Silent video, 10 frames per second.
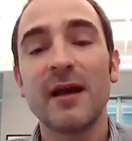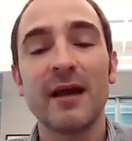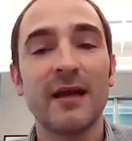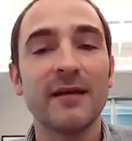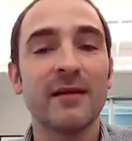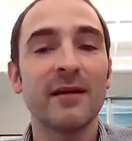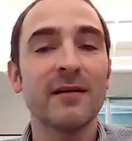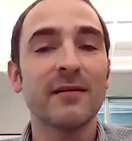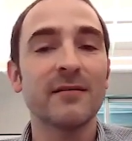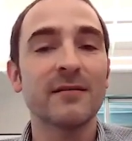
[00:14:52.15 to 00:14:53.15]
And
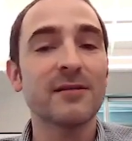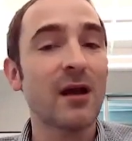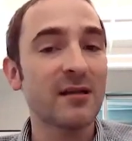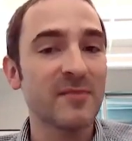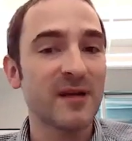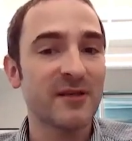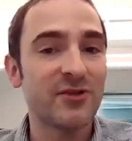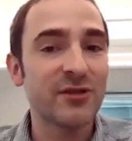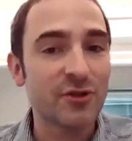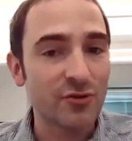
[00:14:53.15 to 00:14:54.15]
Solace
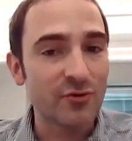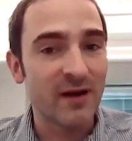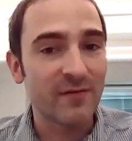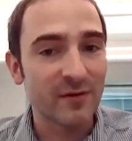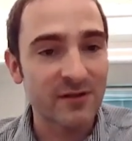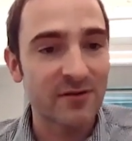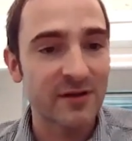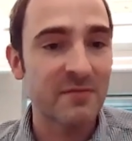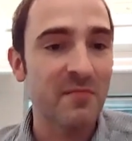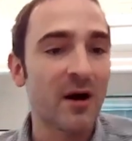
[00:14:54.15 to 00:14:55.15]
messages do have what is
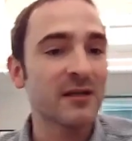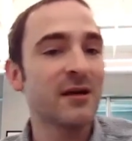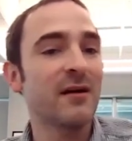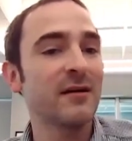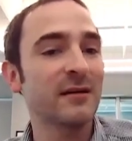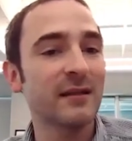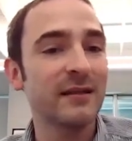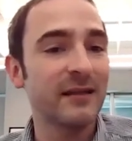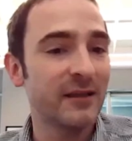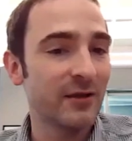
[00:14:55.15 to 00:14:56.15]
known as a
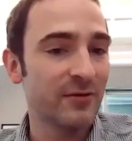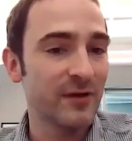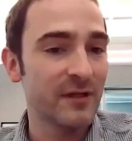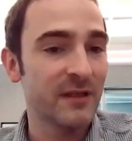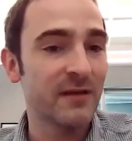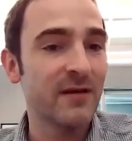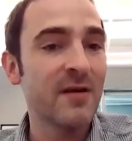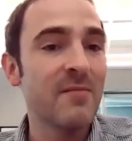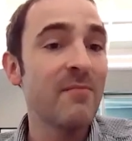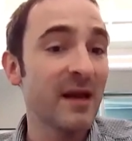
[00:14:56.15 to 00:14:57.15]
monotonically increasing
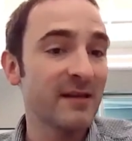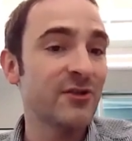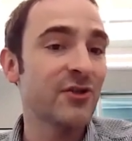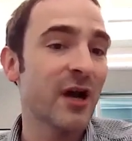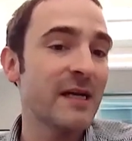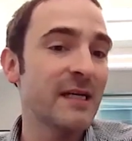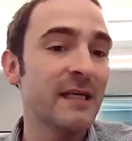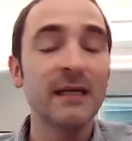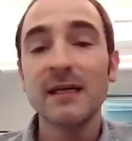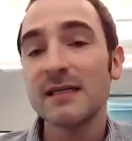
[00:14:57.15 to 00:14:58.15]
message
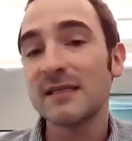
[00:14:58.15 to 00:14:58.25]
ID,